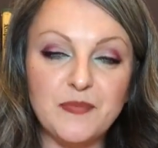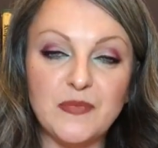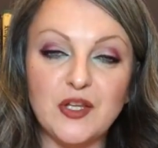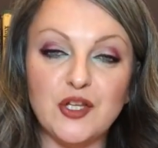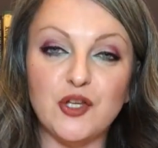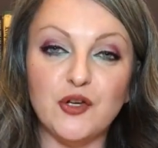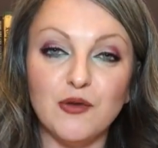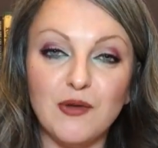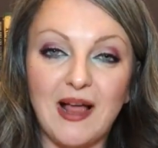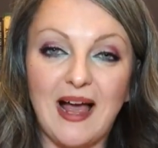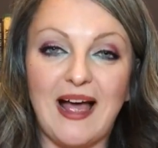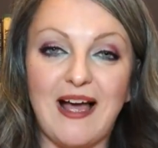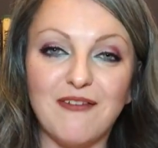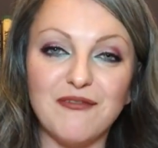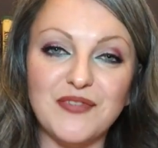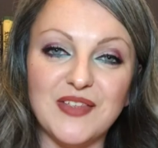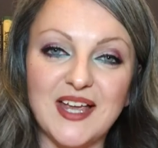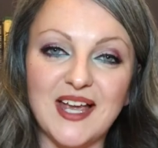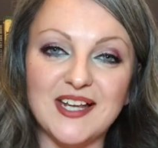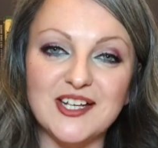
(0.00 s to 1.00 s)
you'll have
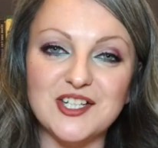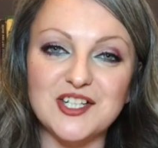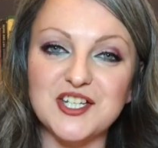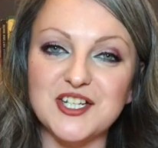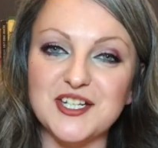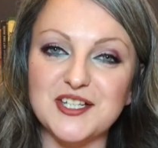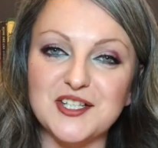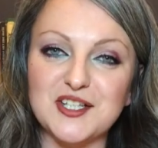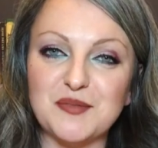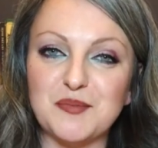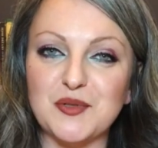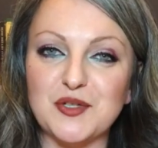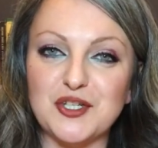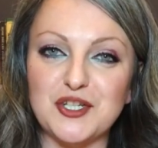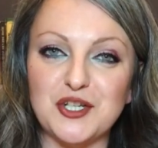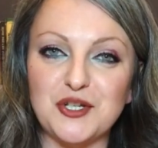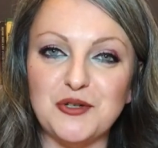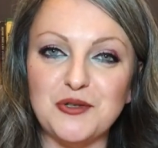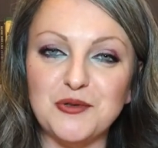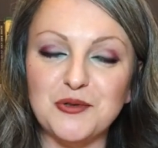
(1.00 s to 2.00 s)
the energy to
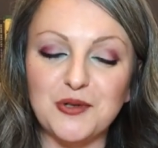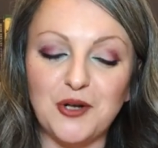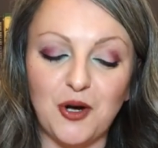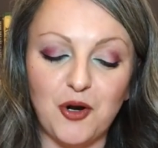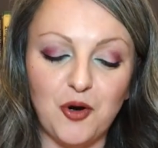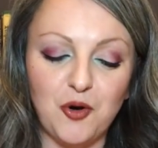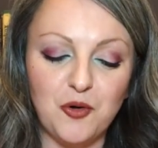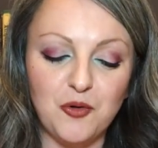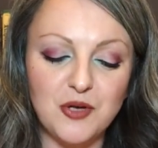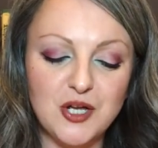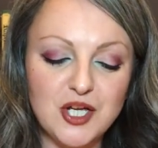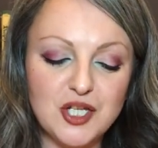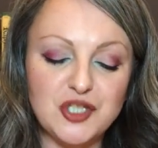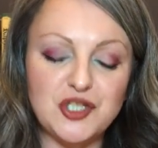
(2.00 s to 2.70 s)
pursue your goal.